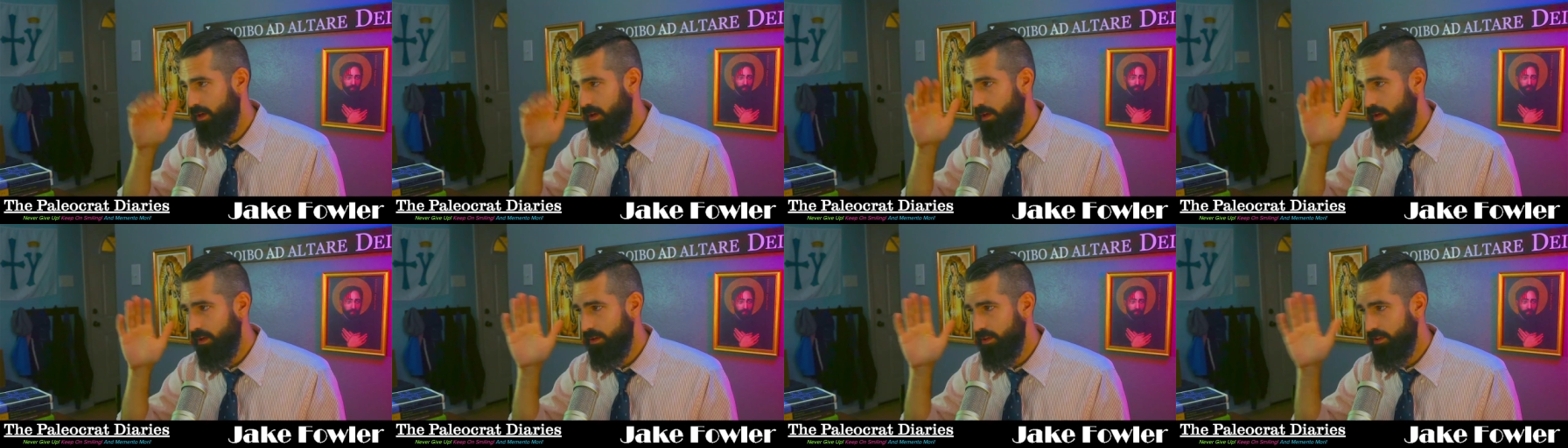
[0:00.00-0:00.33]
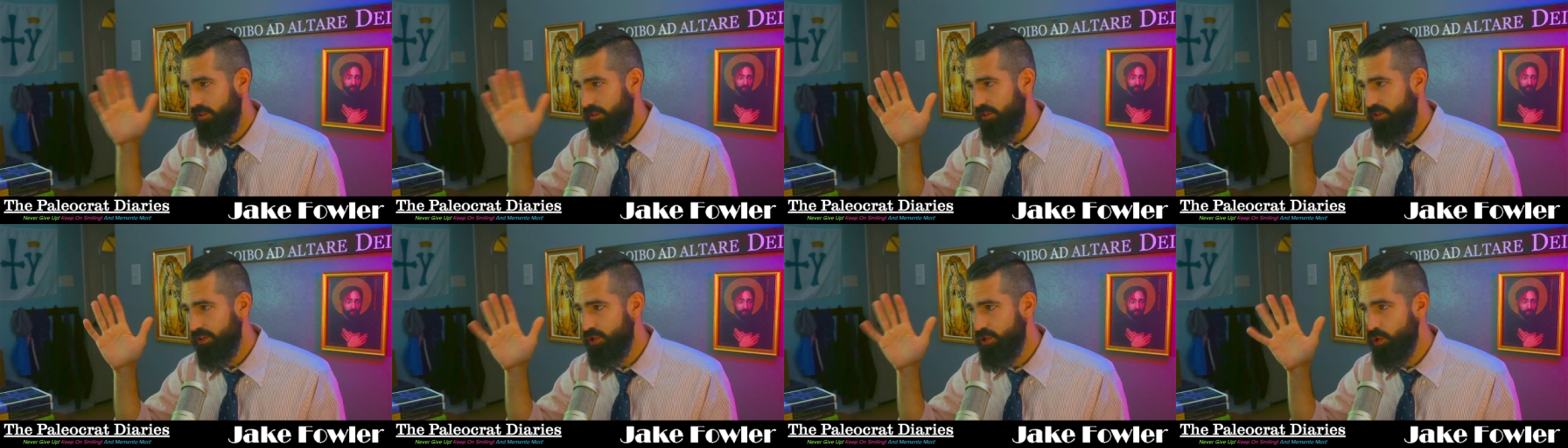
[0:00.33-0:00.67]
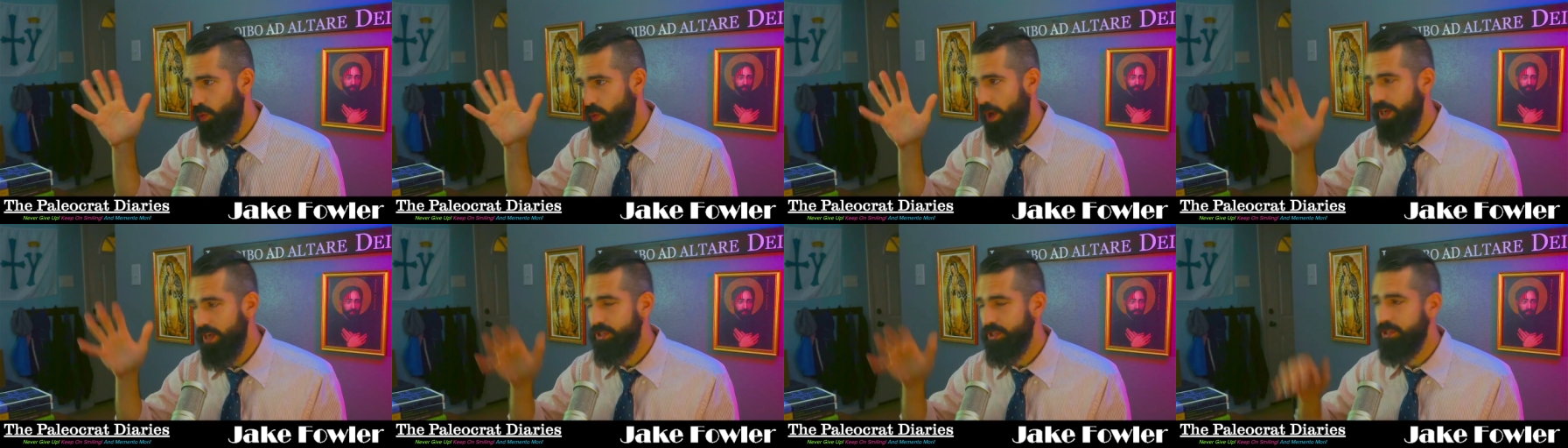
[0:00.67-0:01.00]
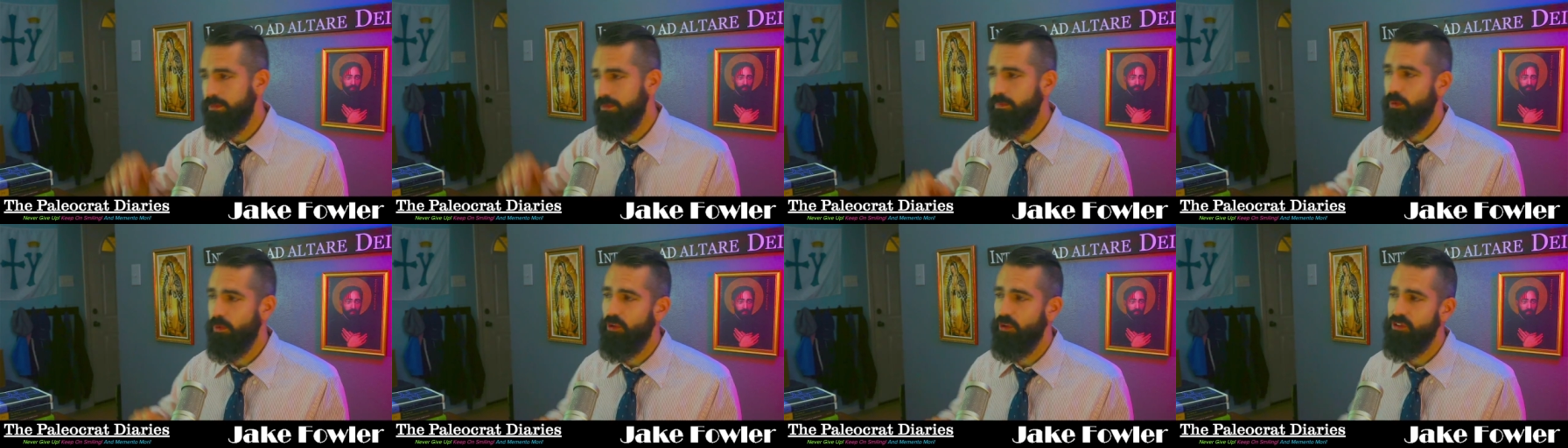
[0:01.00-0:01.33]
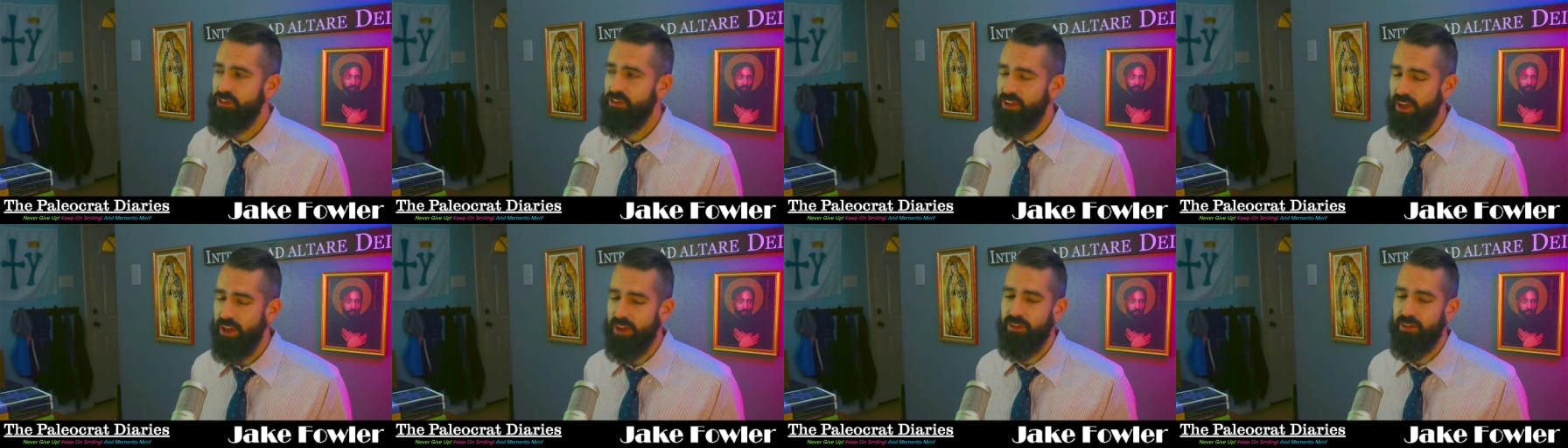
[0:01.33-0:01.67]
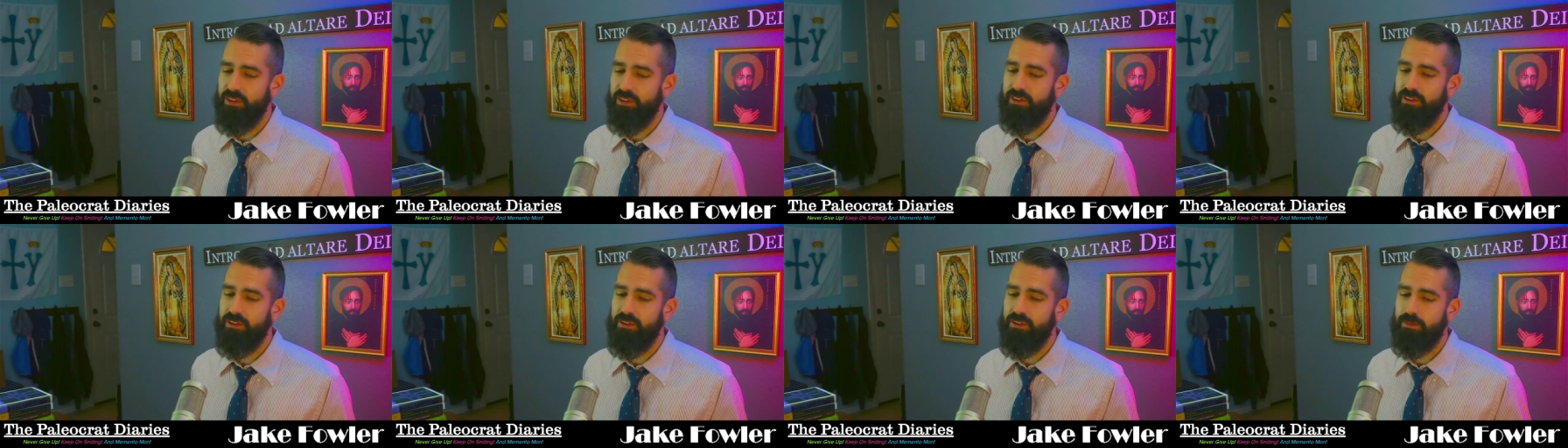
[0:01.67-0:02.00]
The situation
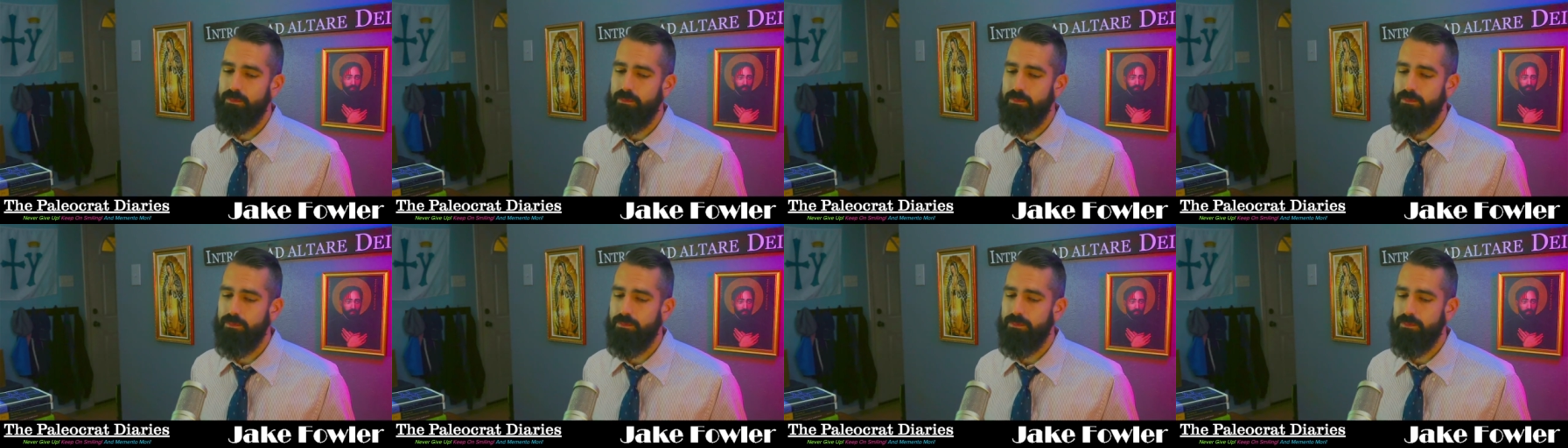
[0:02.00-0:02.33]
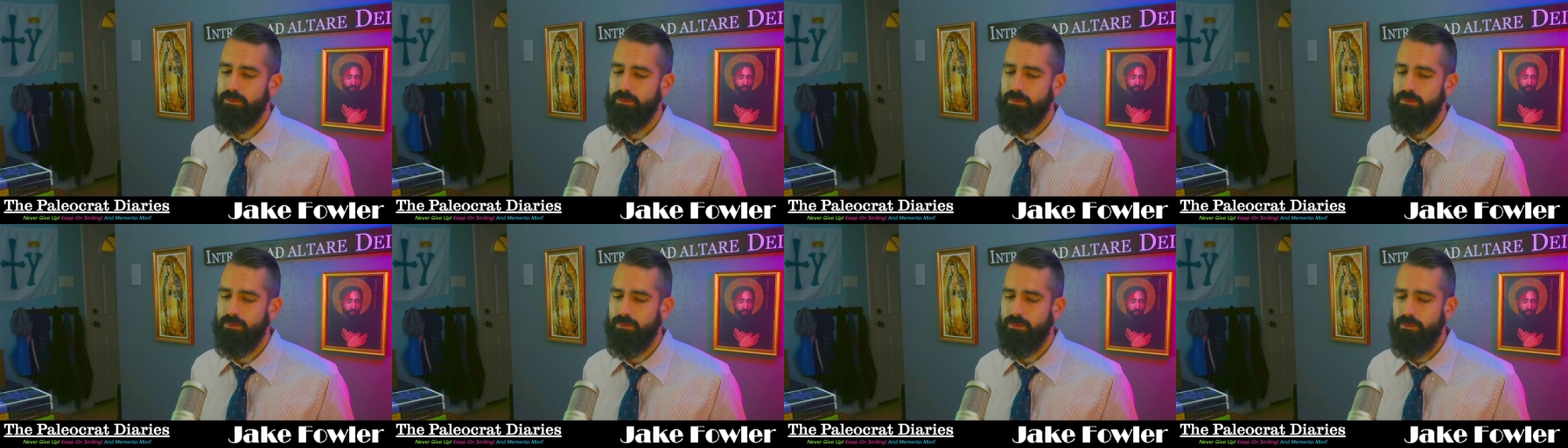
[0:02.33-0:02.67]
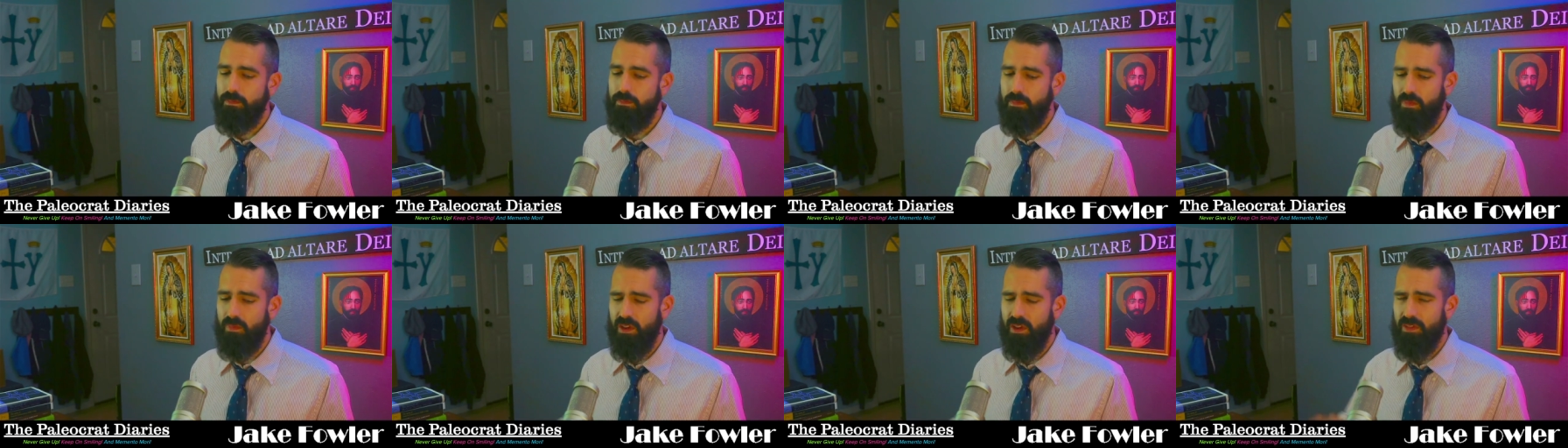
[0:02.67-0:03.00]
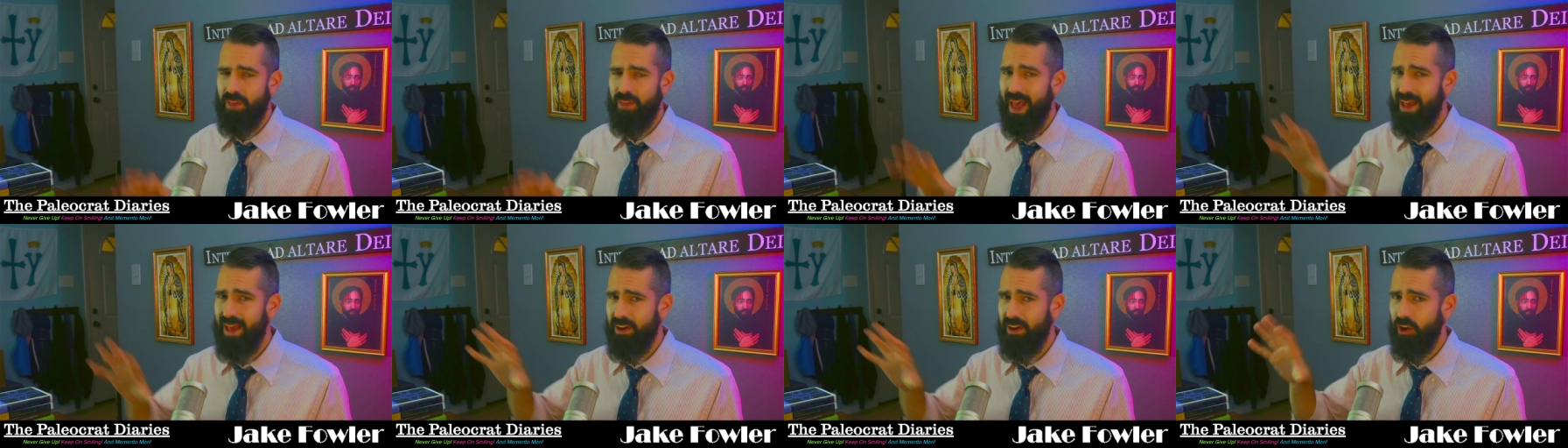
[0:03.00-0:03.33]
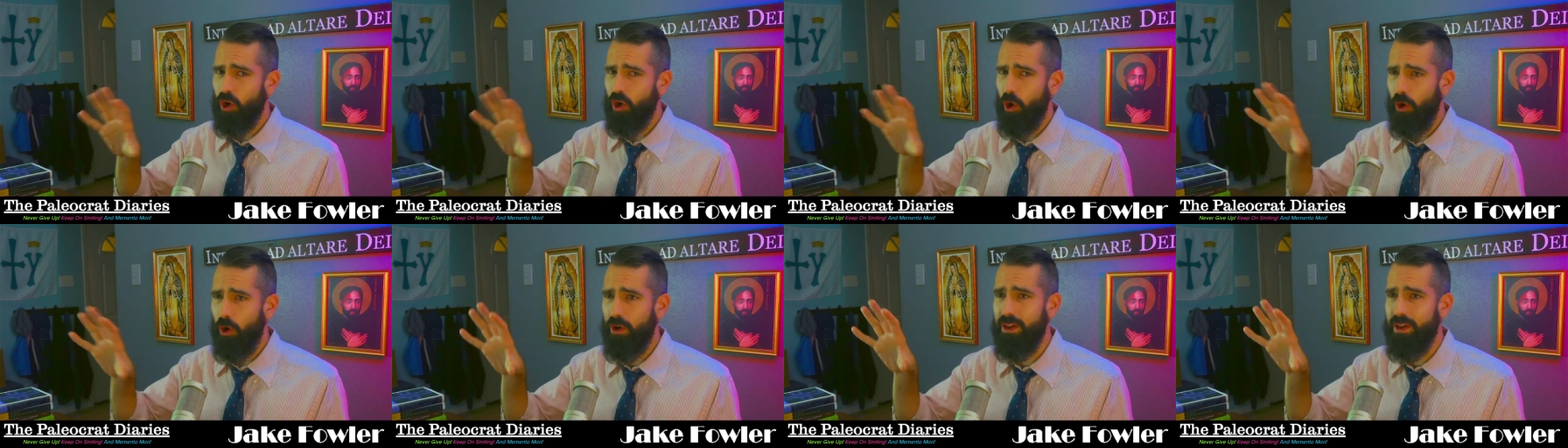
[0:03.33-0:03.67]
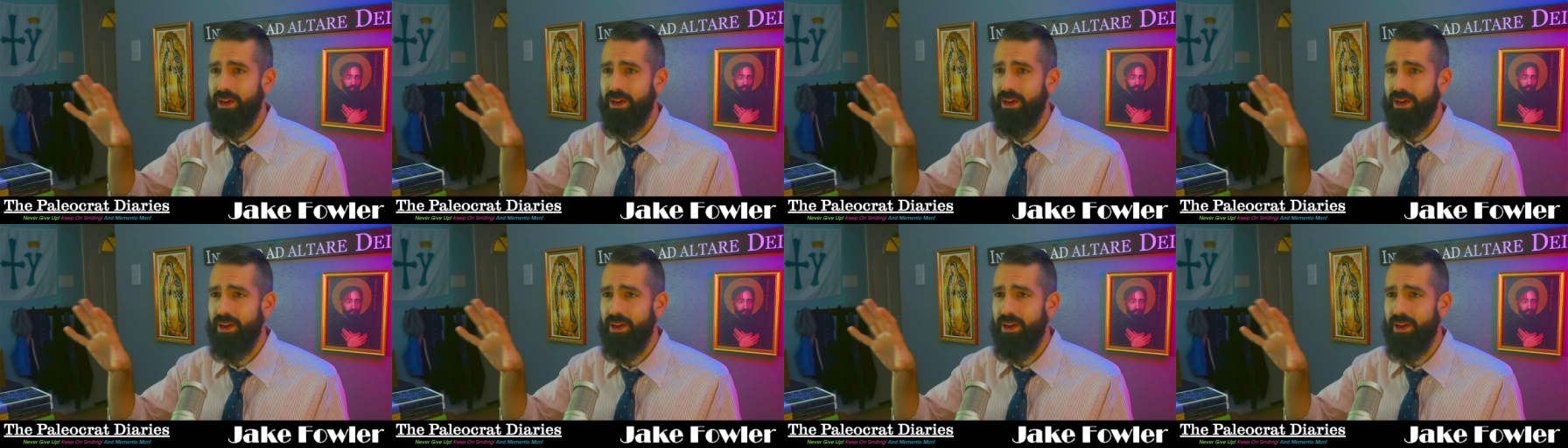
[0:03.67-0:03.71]
persists. That occurred in